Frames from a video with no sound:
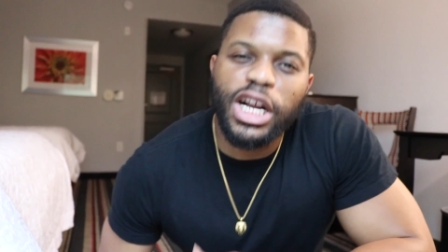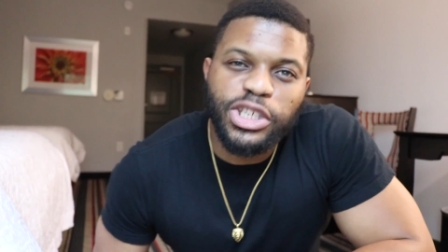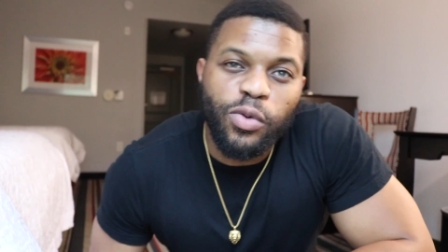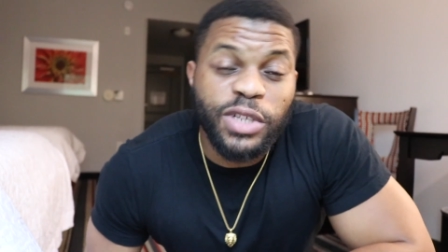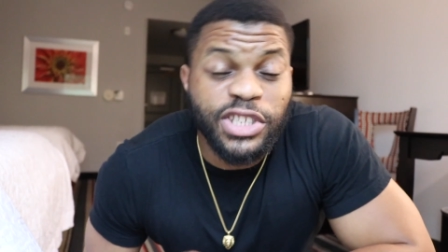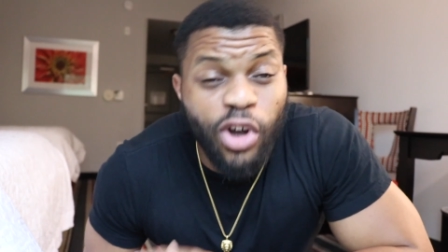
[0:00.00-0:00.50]
right,
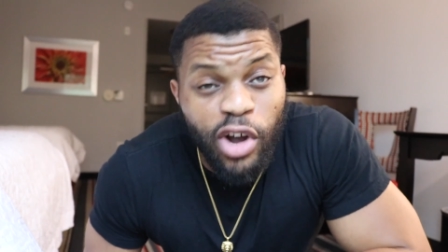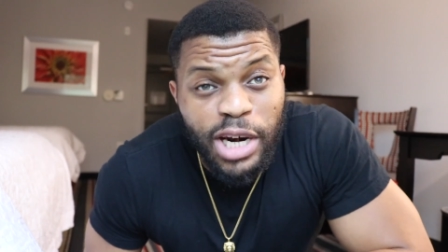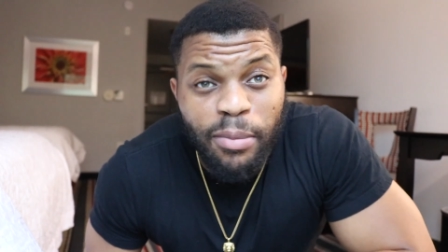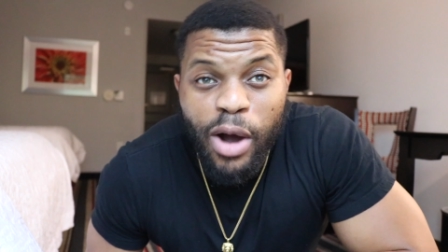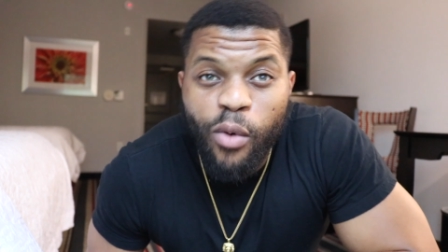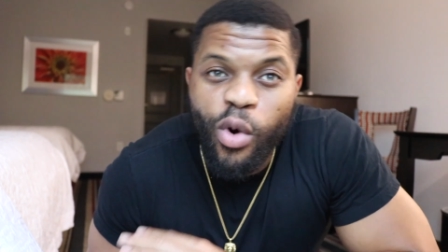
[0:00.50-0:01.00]
so when
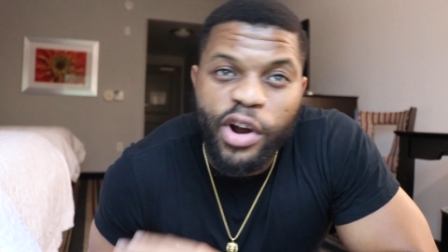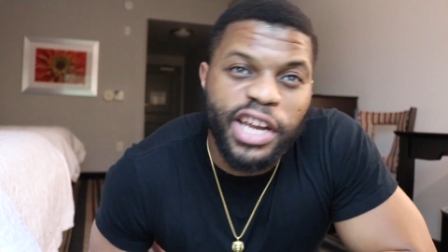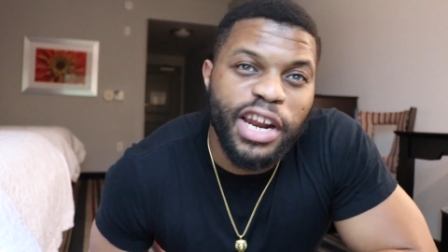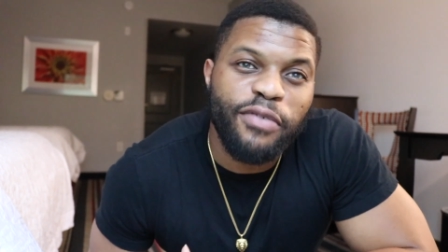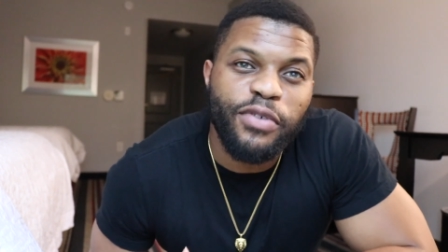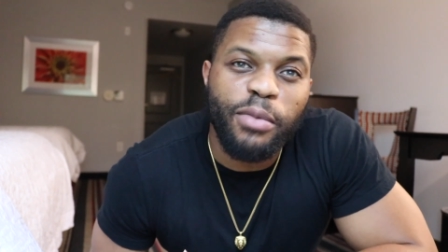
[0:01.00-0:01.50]
talking about
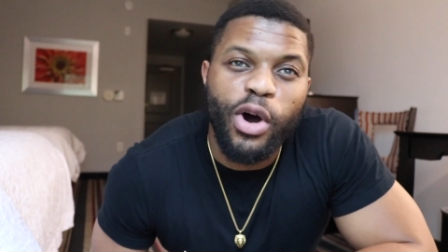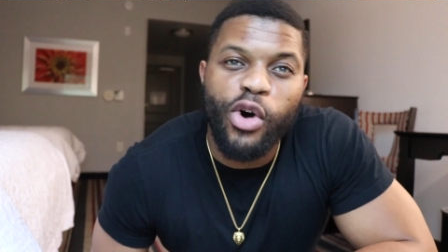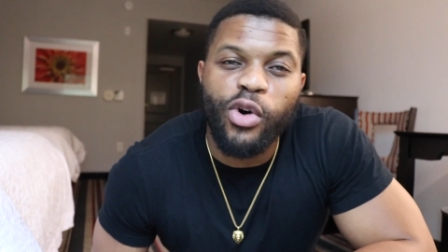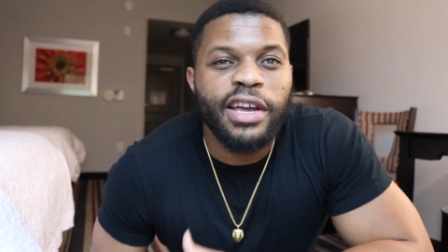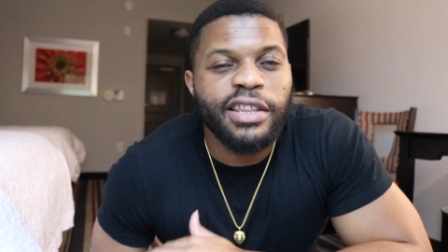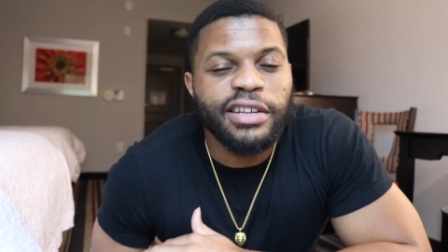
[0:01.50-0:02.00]
working out from
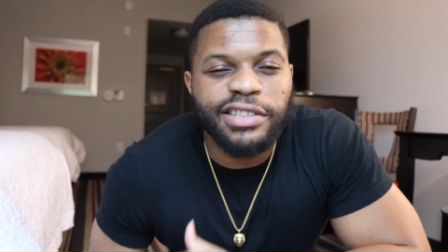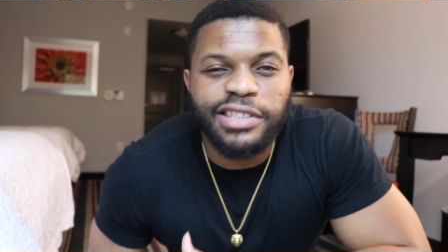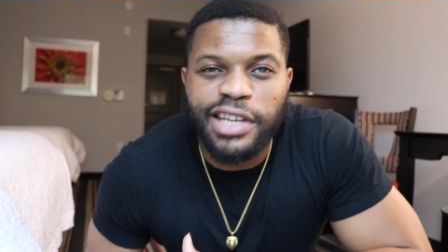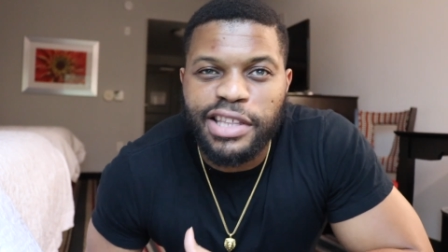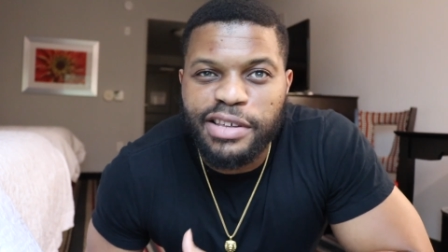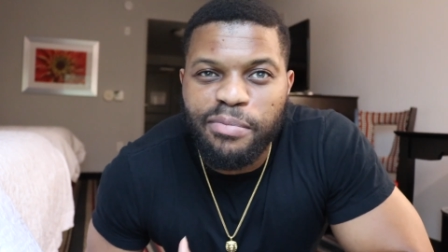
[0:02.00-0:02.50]
home, there's
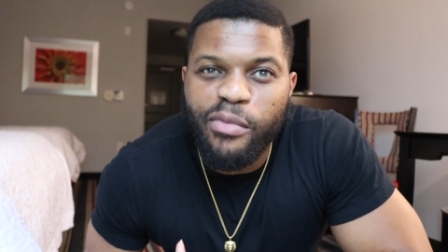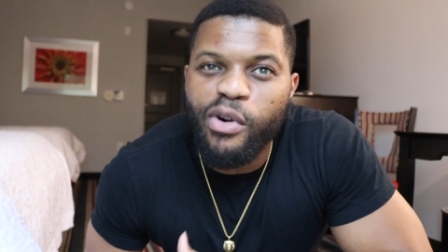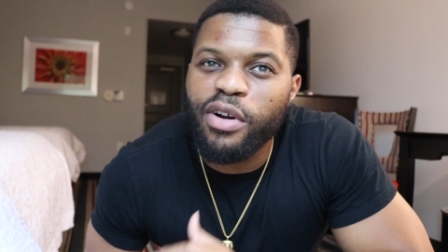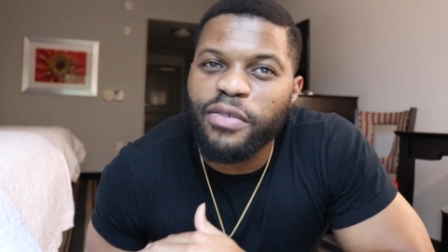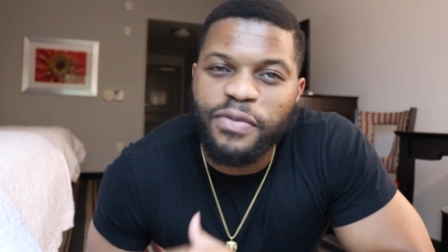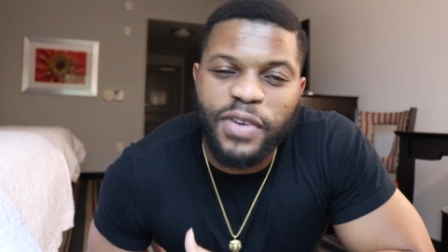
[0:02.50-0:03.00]
nothing
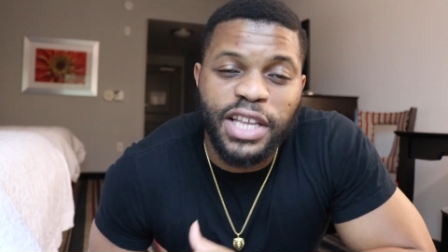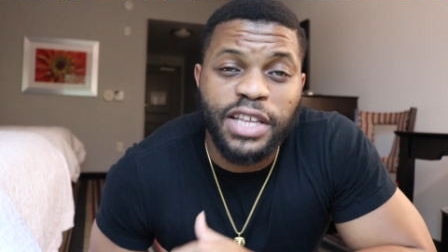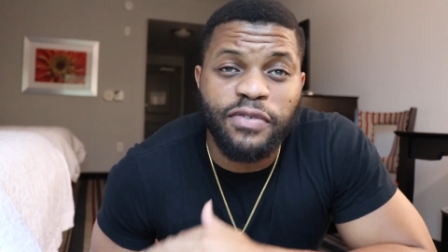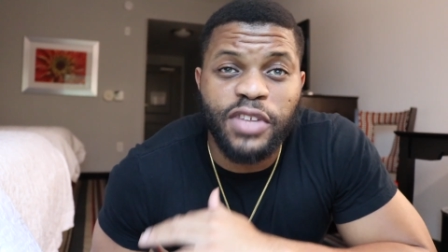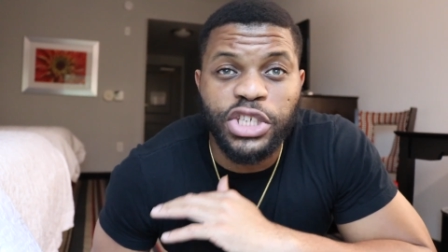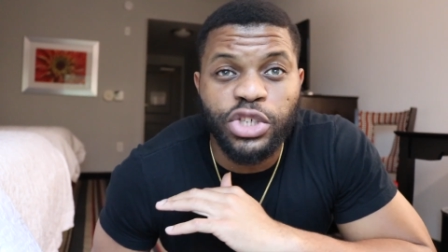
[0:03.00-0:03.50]
more
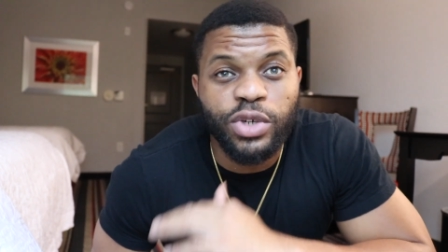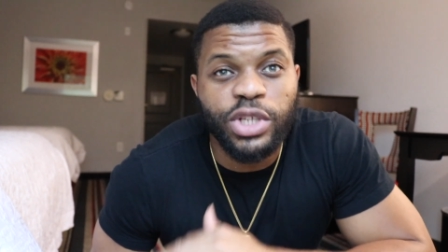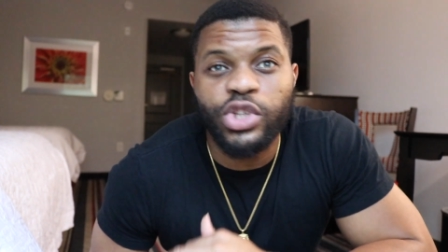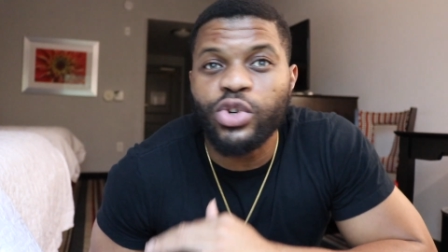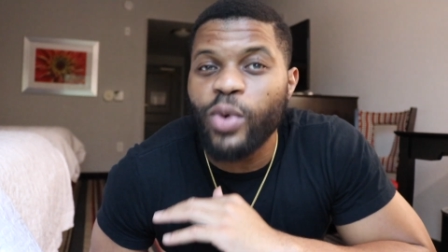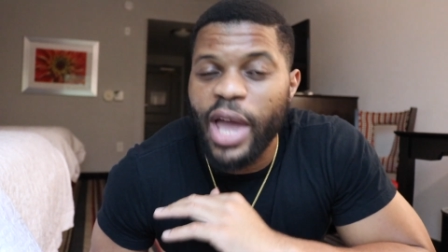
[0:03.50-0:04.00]
effective that you
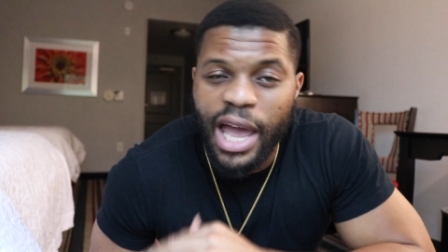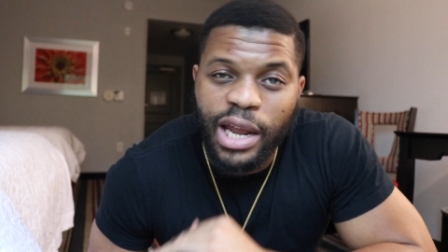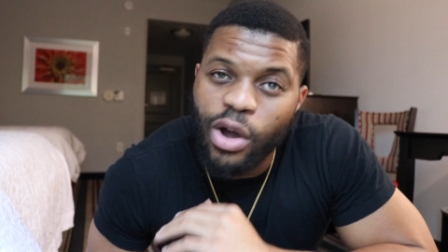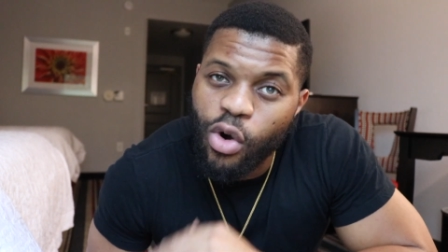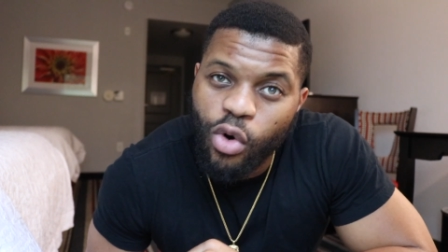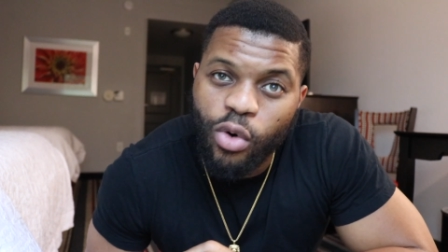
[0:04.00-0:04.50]
can do at
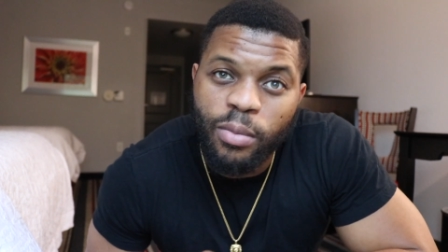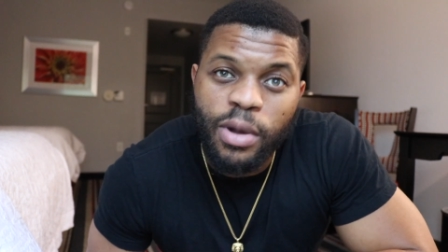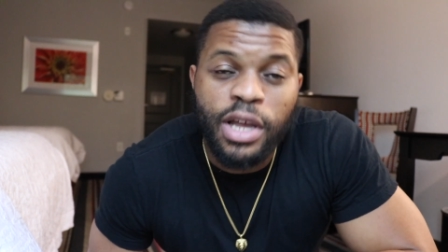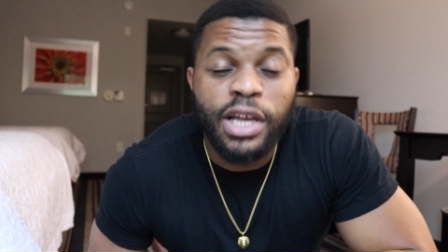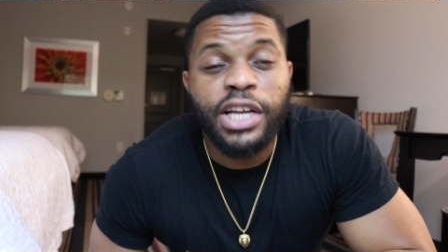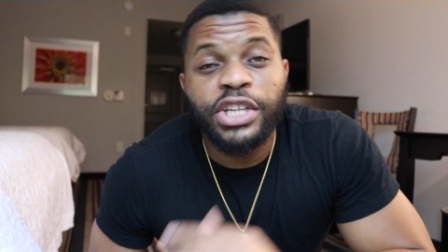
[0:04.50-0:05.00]
home
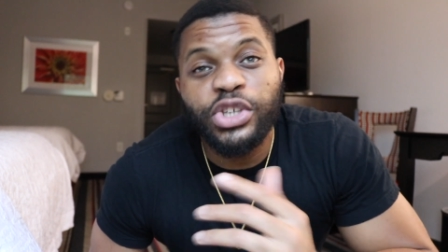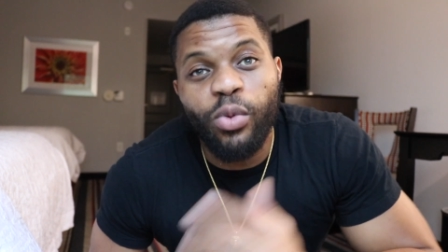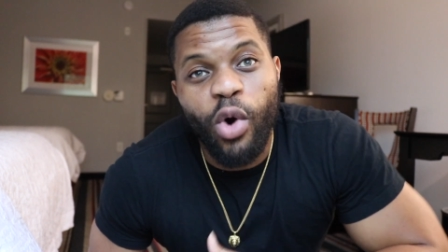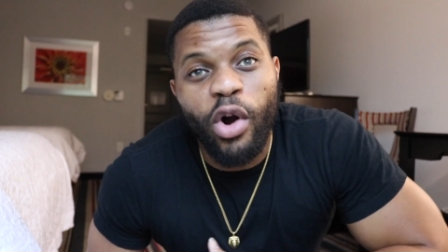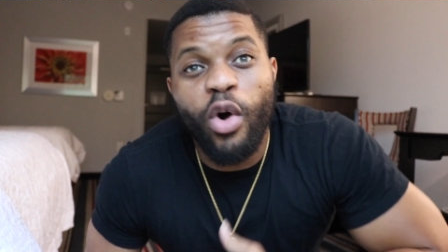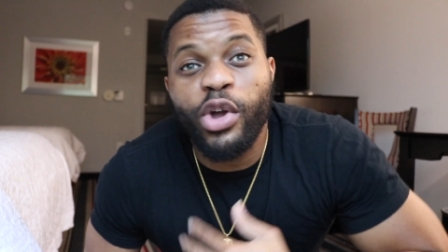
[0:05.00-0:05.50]
to
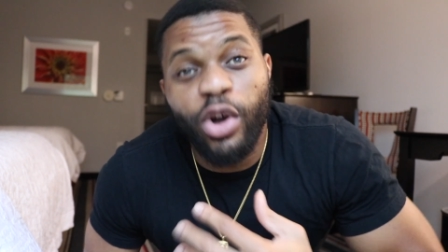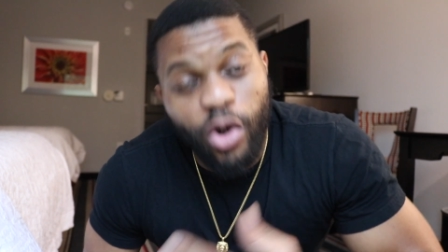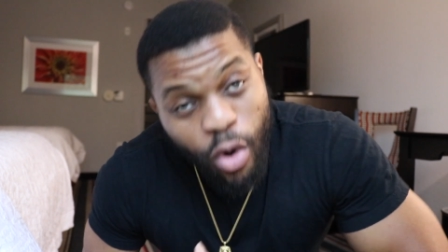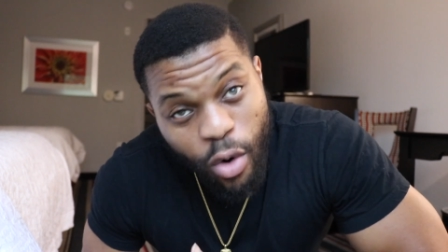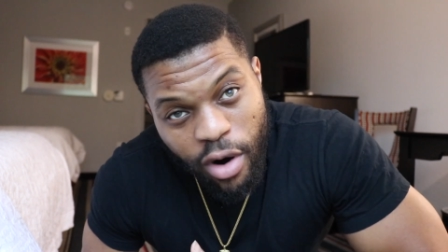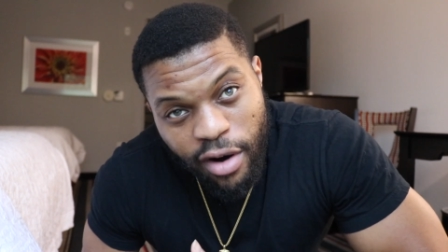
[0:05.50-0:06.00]
work on your
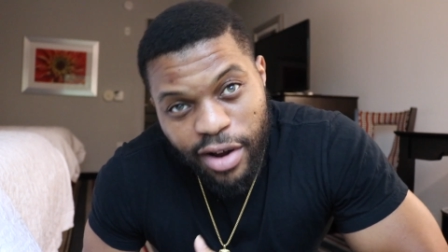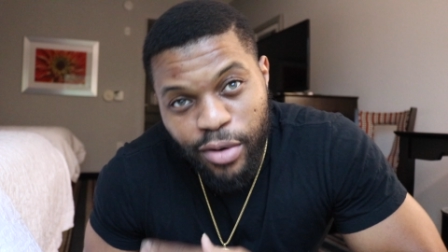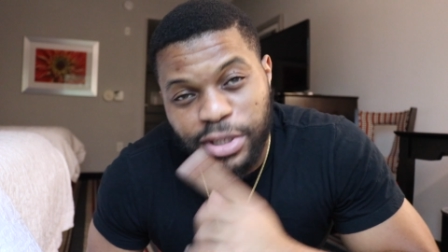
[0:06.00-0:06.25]
core,